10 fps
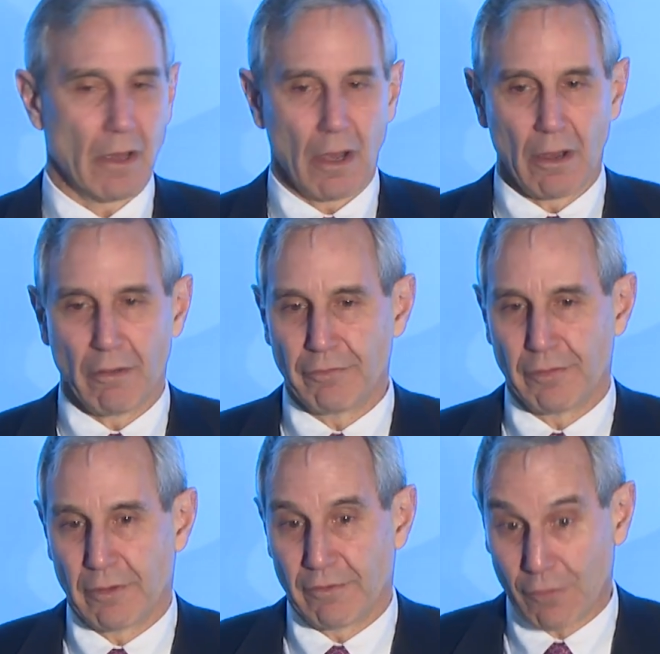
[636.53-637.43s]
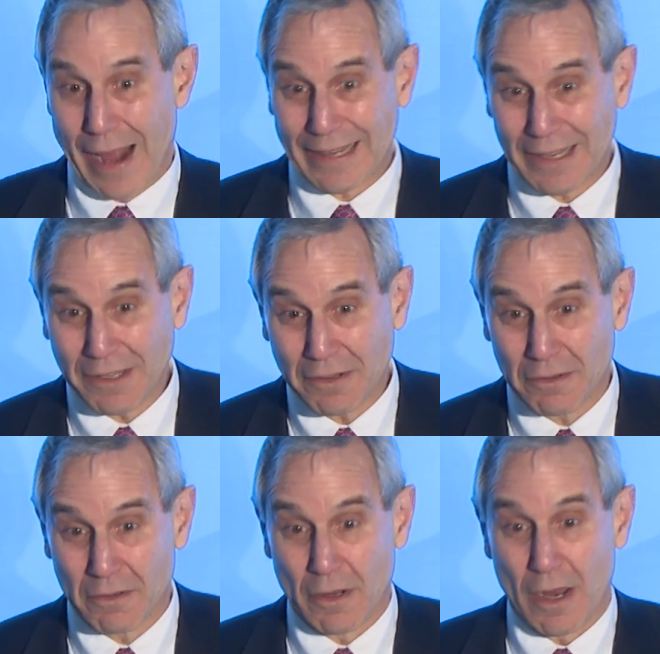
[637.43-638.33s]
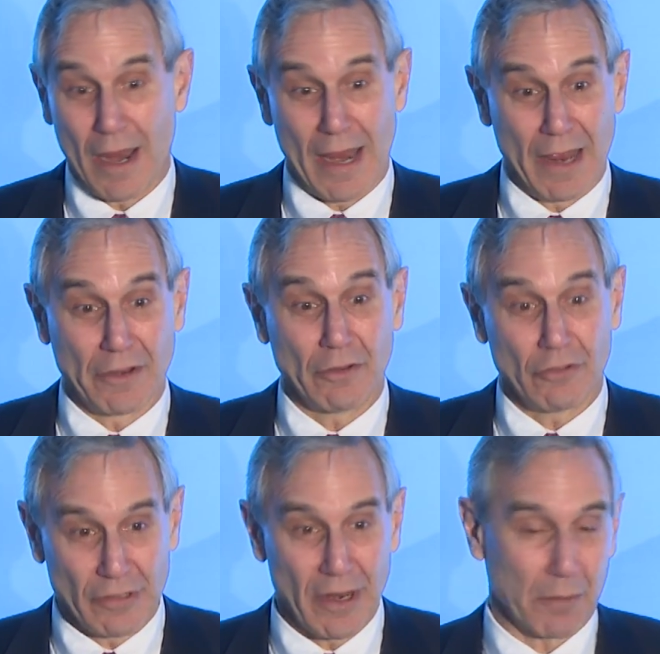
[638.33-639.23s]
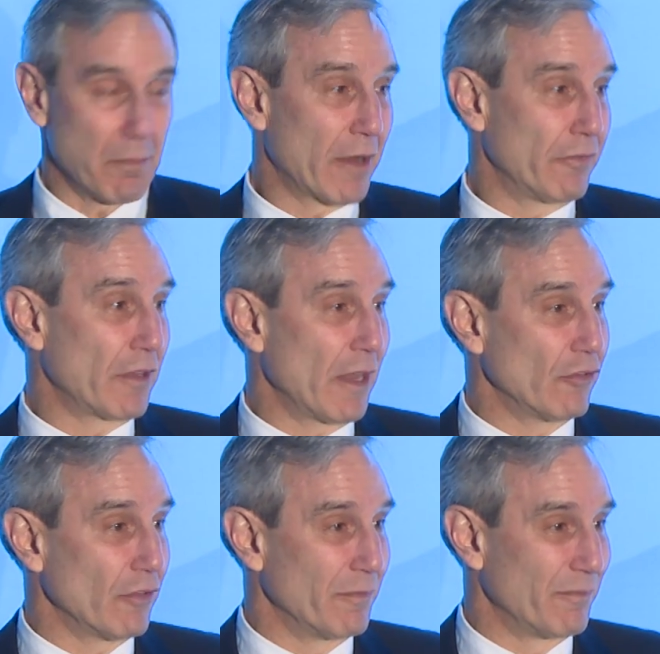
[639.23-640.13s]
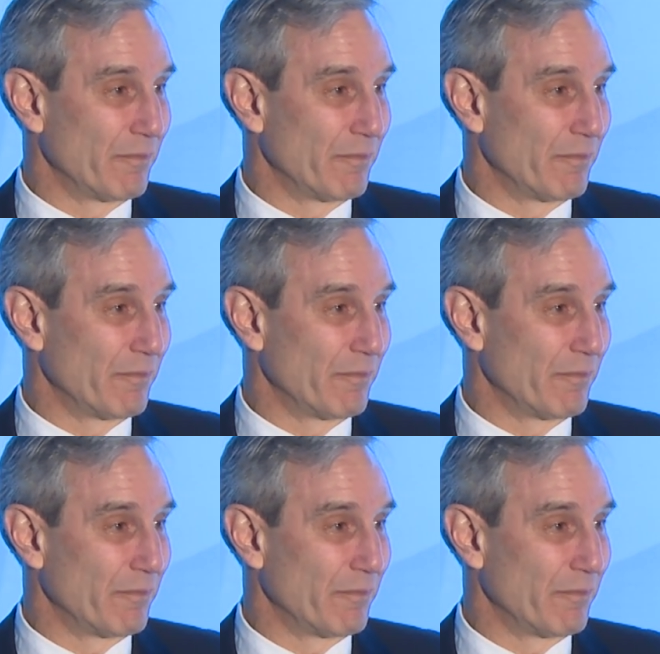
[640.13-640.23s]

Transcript: of fracking and genetic modification.